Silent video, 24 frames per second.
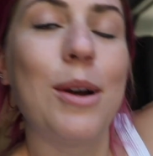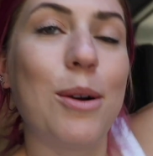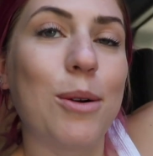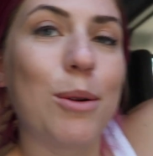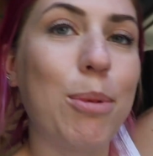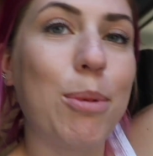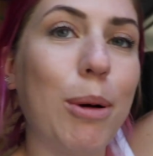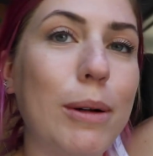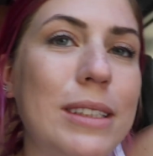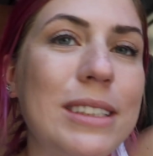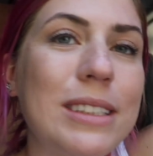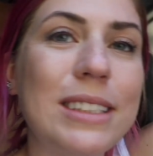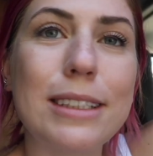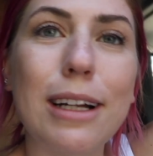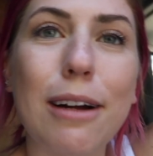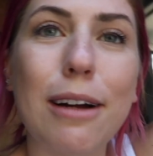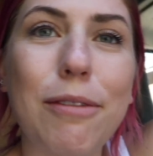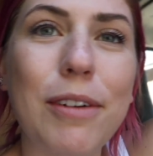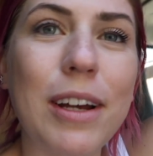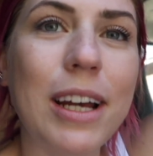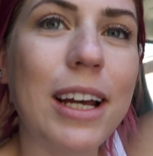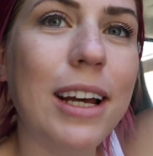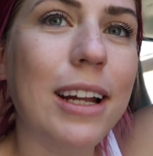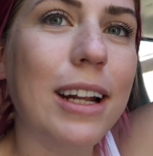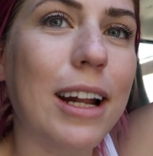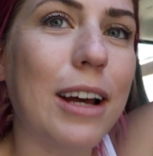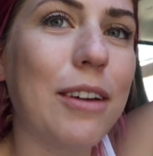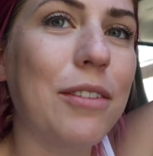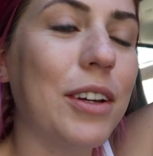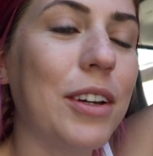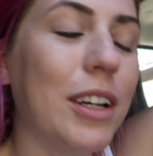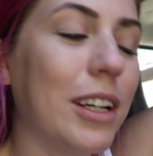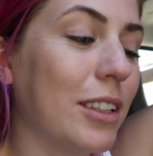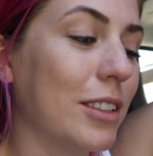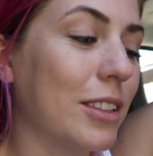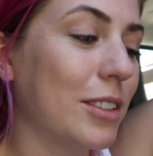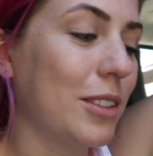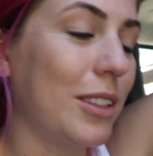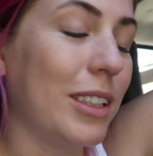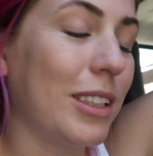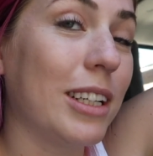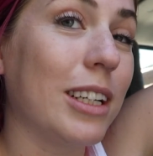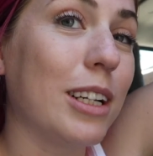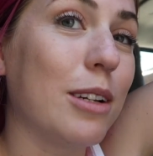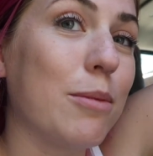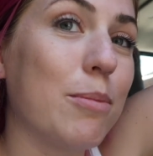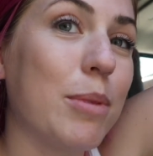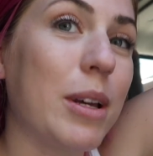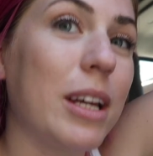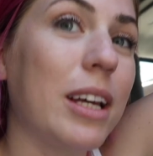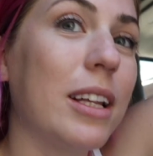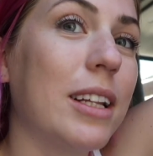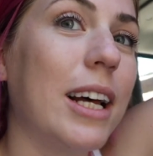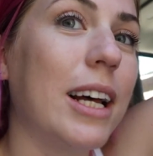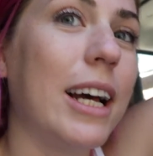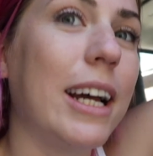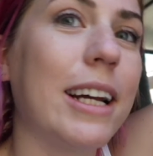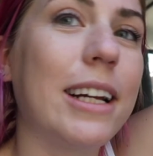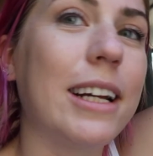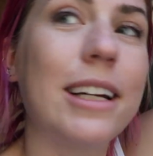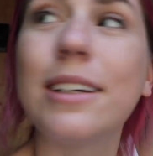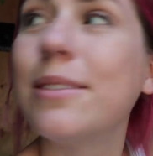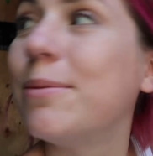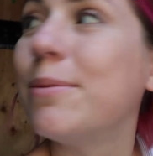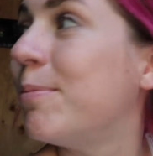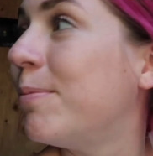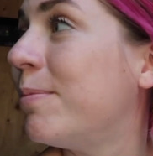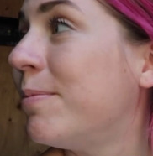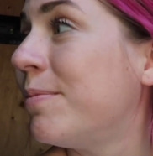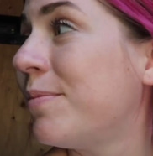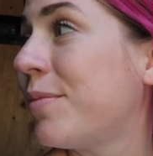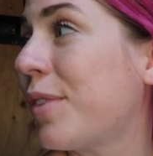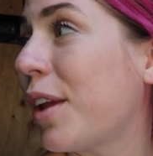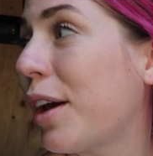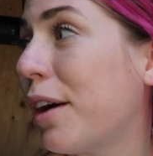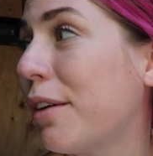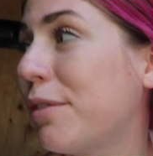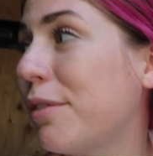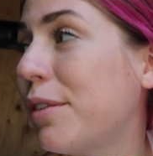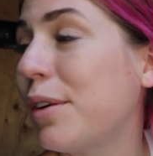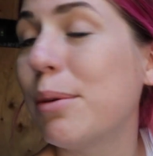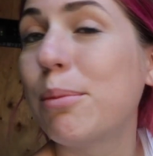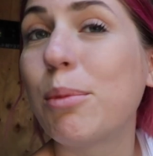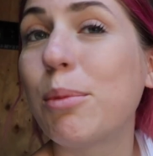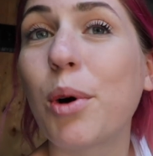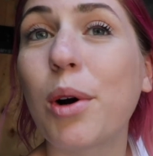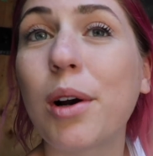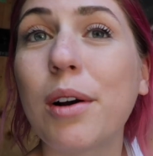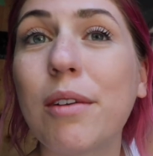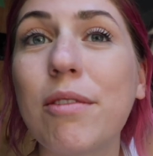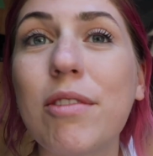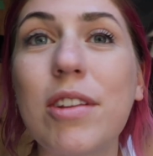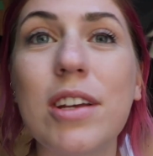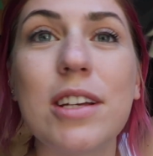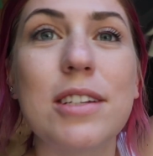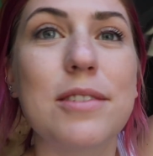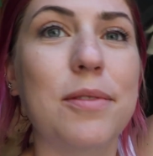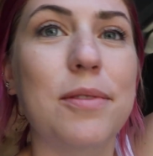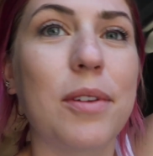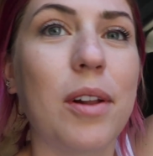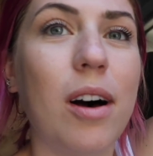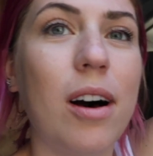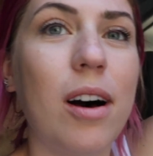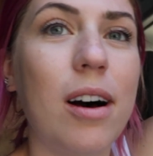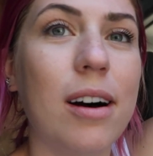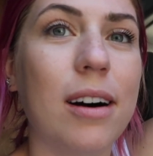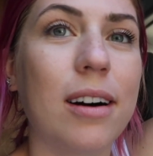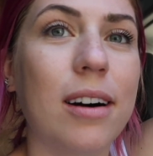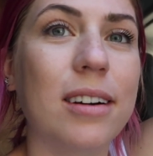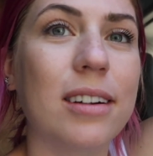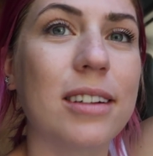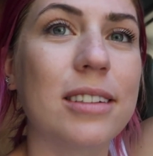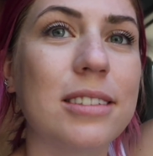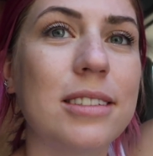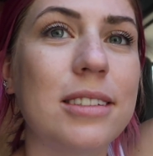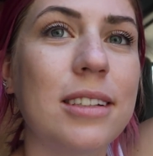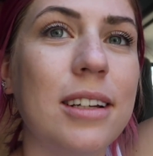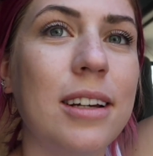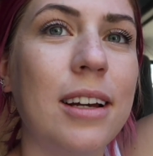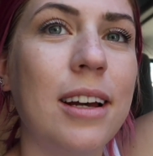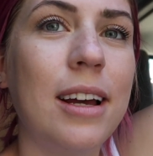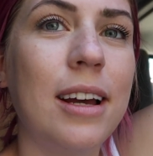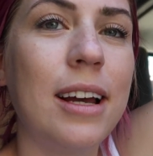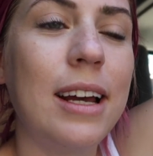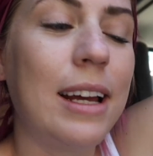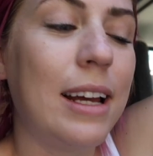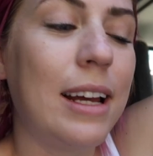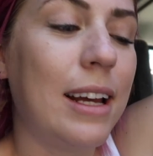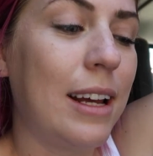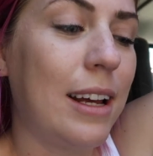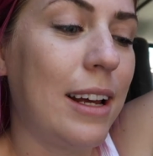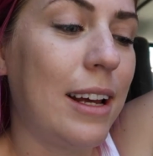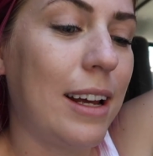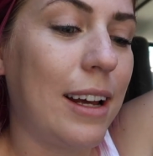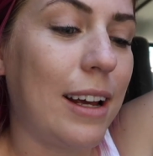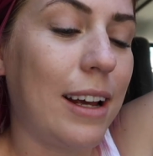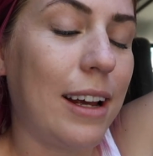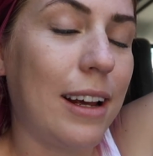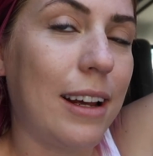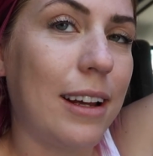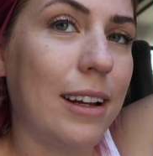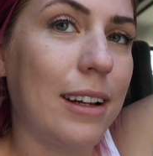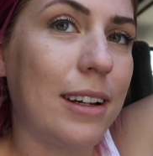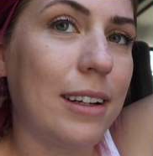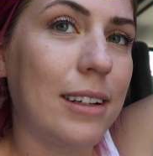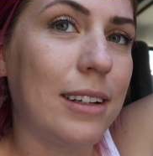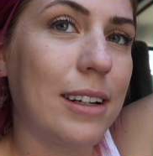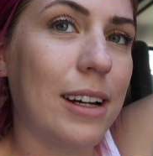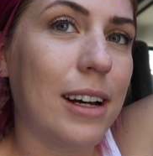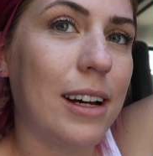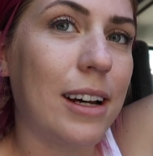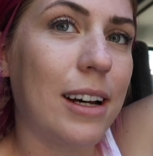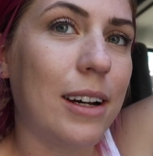we're putting stuff in. I feel like there's only going to be like a few more of these vlogs and